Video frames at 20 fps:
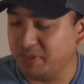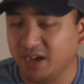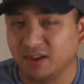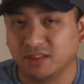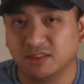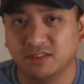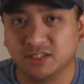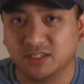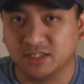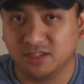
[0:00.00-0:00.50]

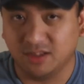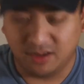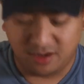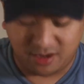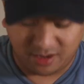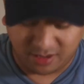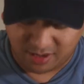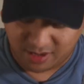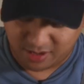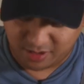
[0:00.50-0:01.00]
pack this
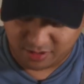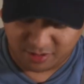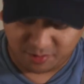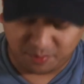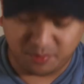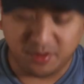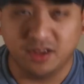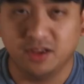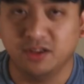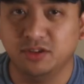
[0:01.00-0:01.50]
guy
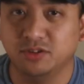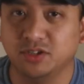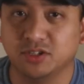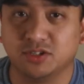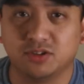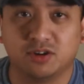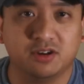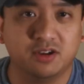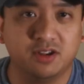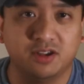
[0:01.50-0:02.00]
up and your
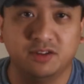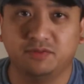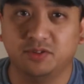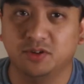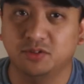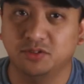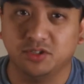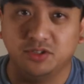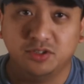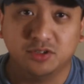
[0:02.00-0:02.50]
guitar,
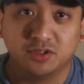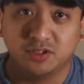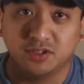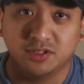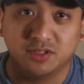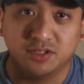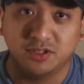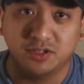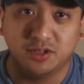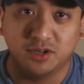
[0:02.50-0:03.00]
headphones, and you're
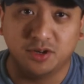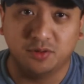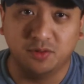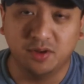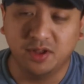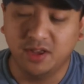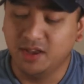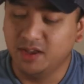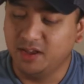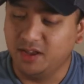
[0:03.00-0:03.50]
good to go,